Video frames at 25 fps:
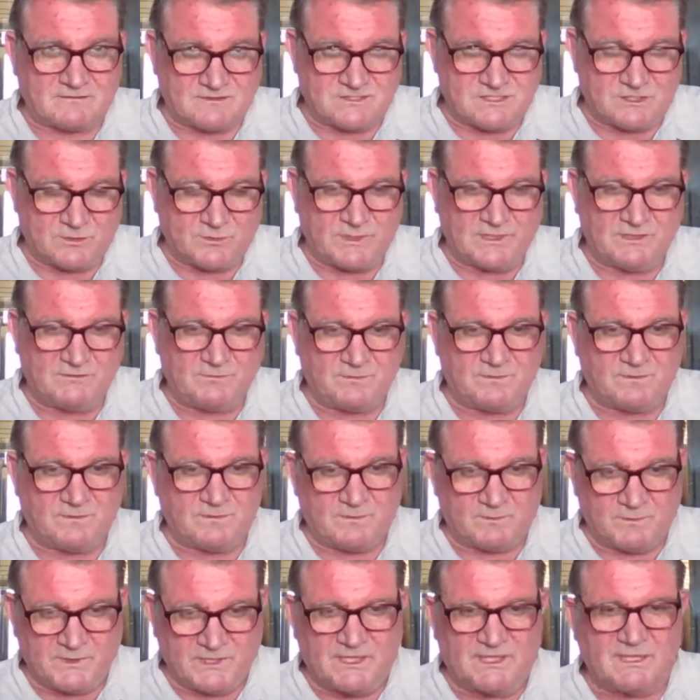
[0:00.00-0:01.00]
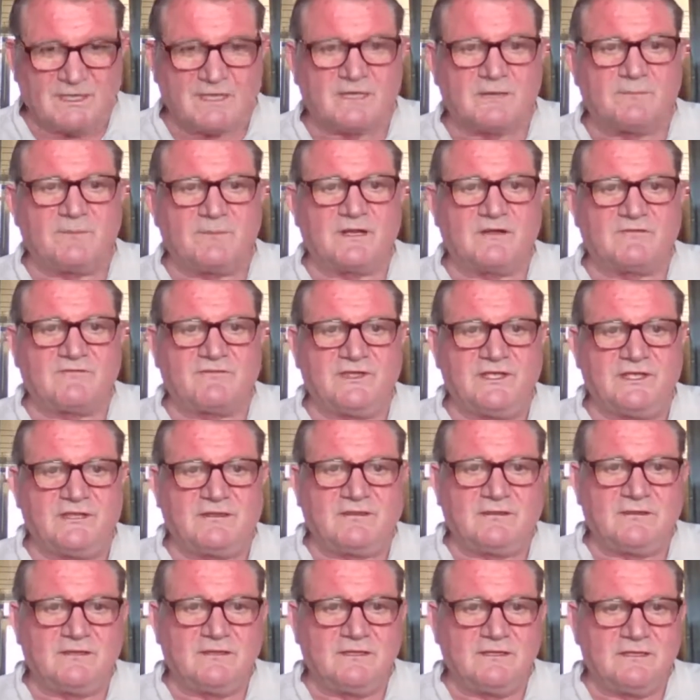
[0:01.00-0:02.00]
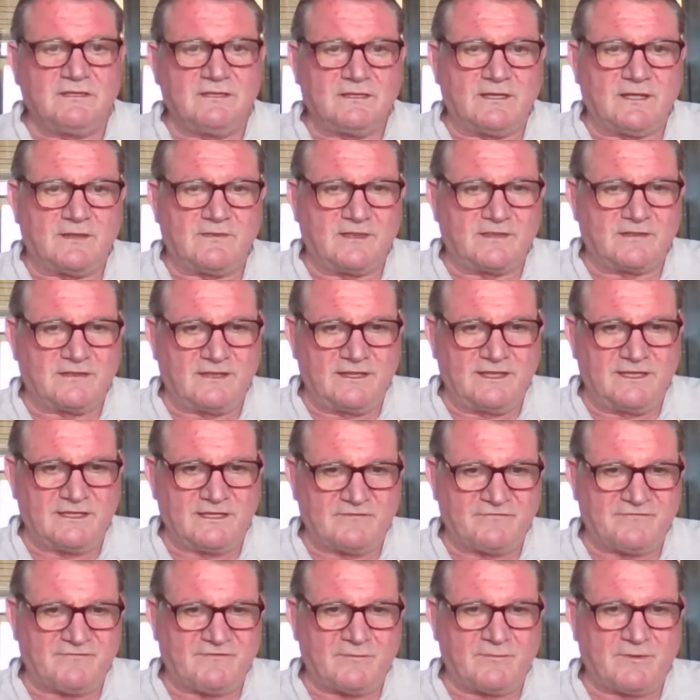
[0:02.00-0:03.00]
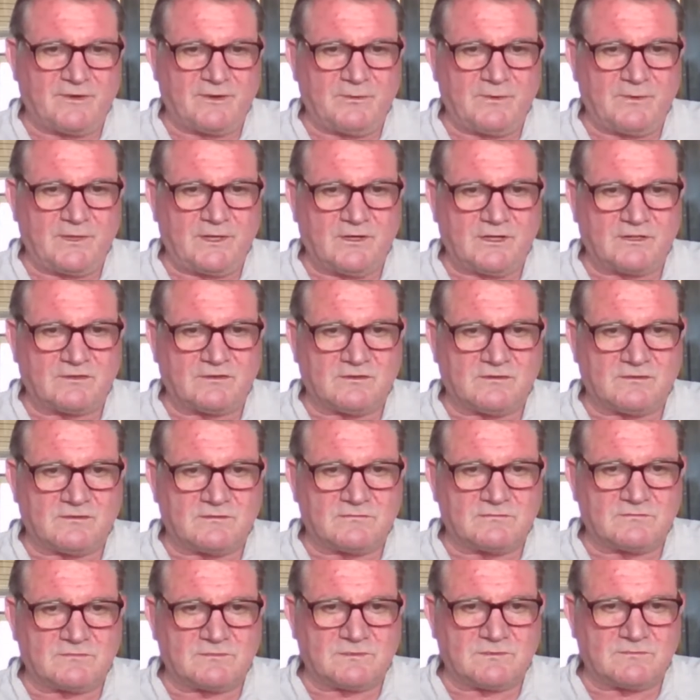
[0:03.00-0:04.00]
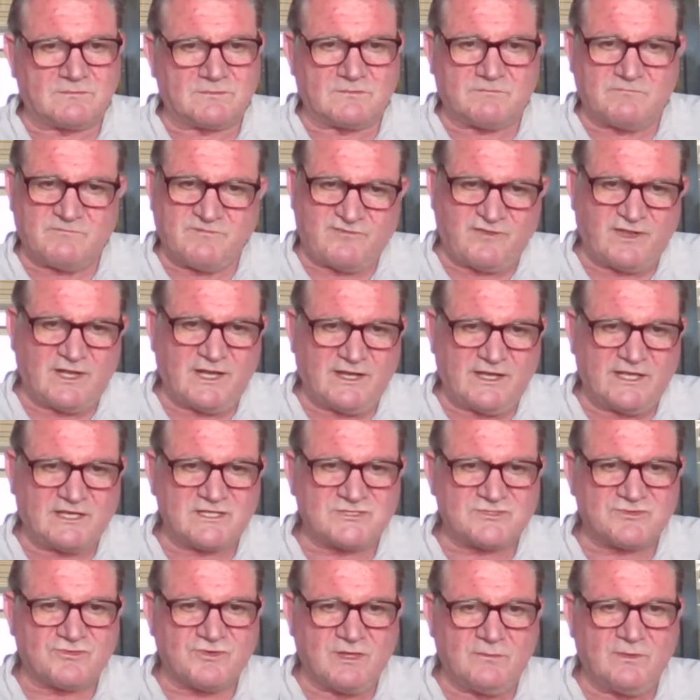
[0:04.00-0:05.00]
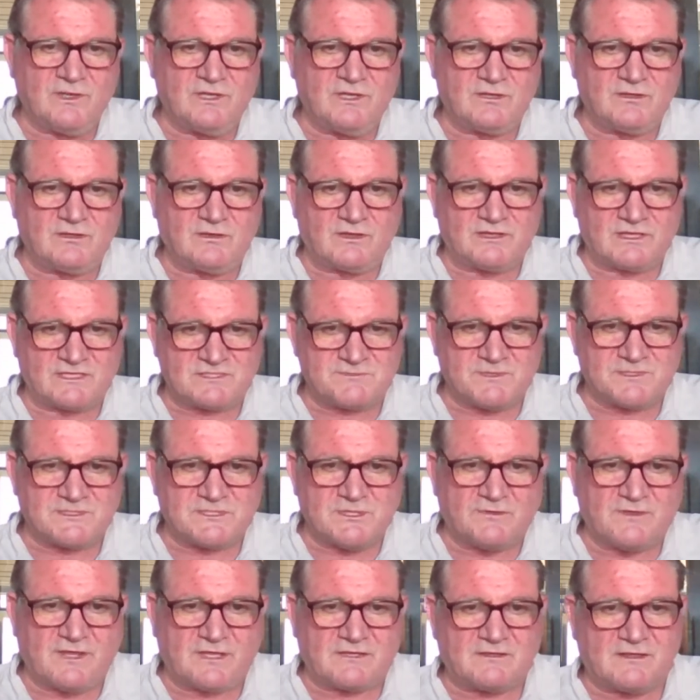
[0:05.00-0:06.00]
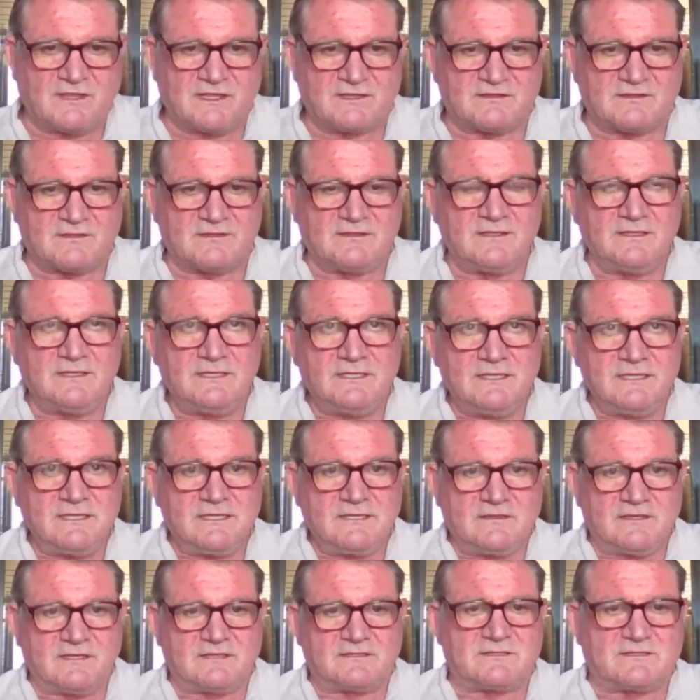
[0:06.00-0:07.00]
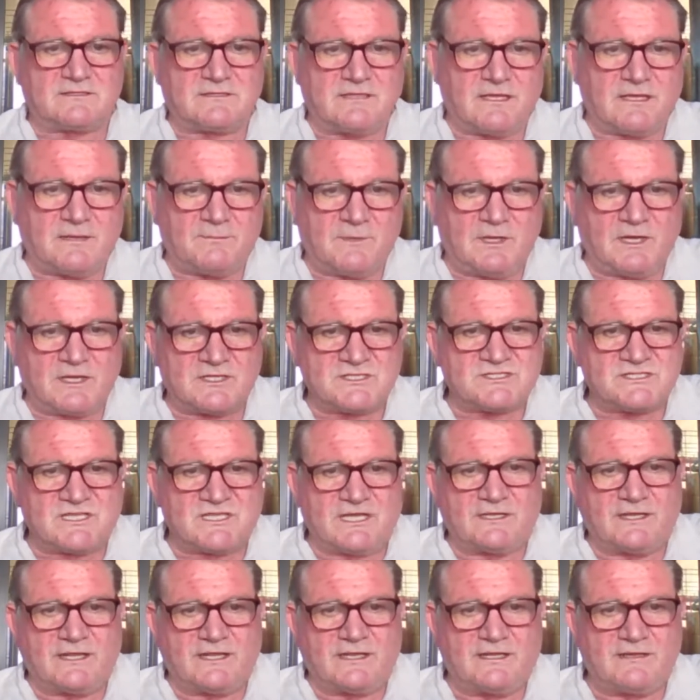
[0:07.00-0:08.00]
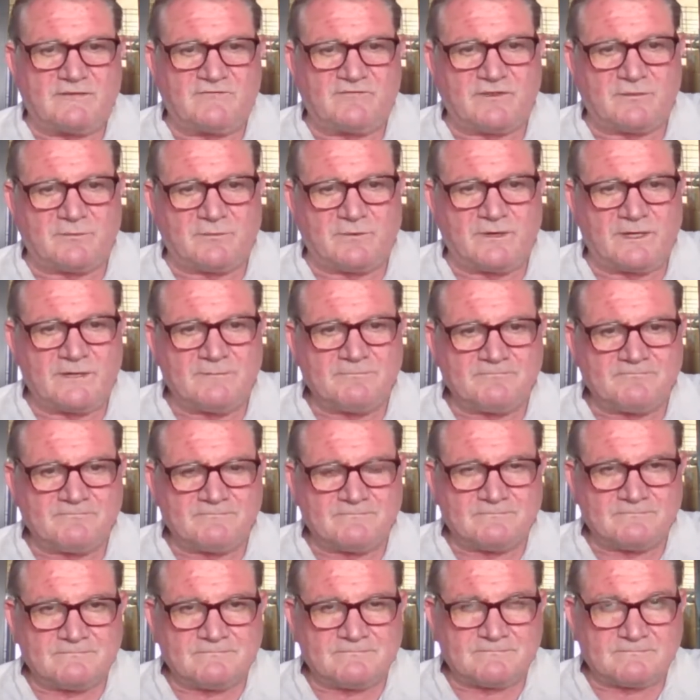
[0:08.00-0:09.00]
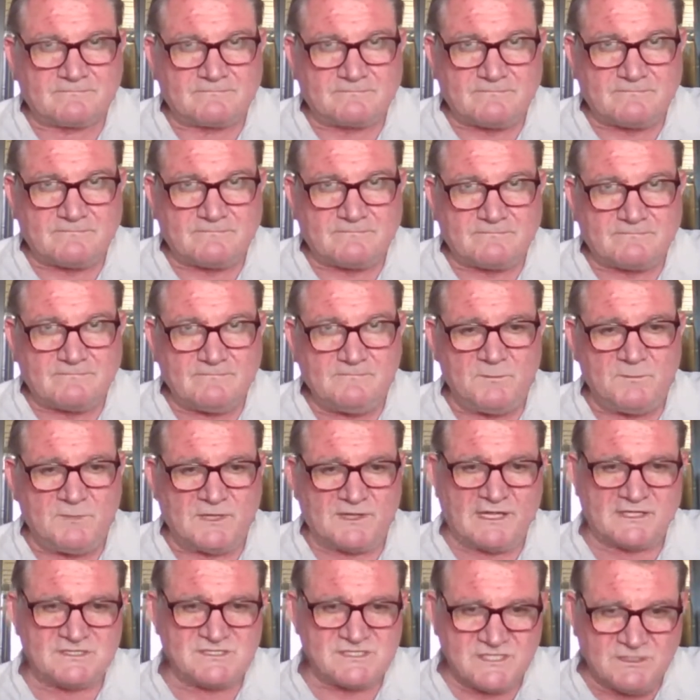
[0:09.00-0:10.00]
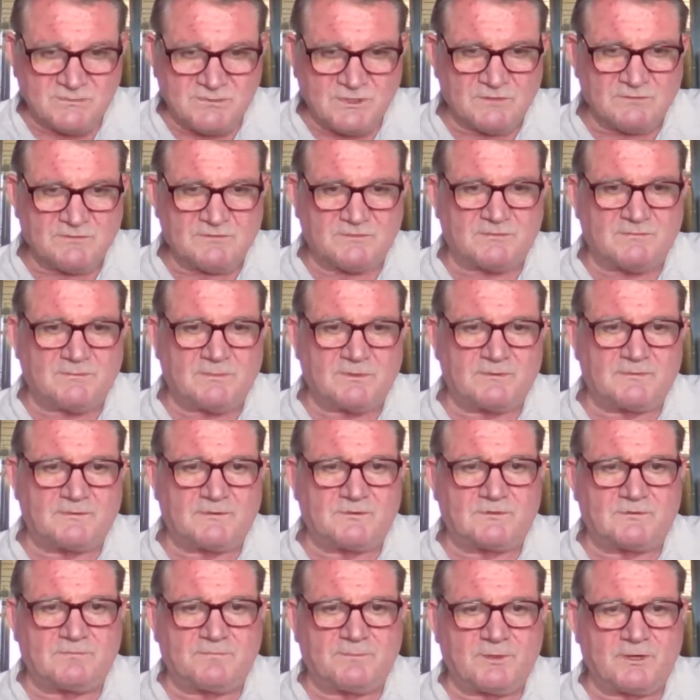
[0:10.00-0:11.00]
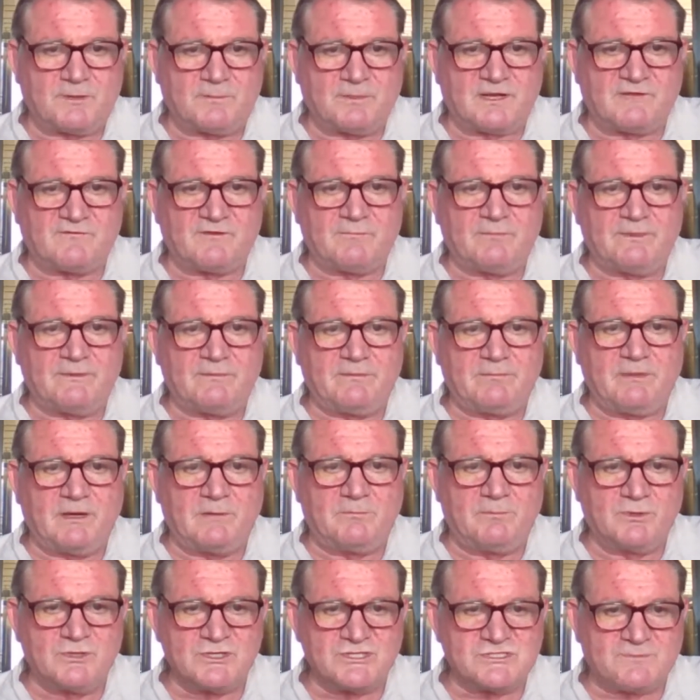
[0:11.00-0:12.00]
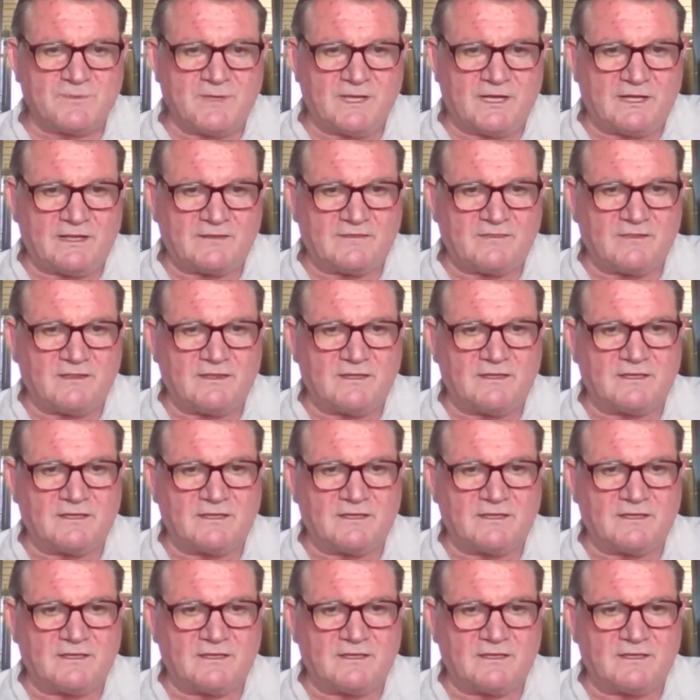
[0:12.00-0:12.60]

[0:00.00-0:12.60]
So we needed a bit of heat, and at the end of February we got fairly extreme heat, especially on that last Sunday in February. But that seemed to put a bit of a boost behind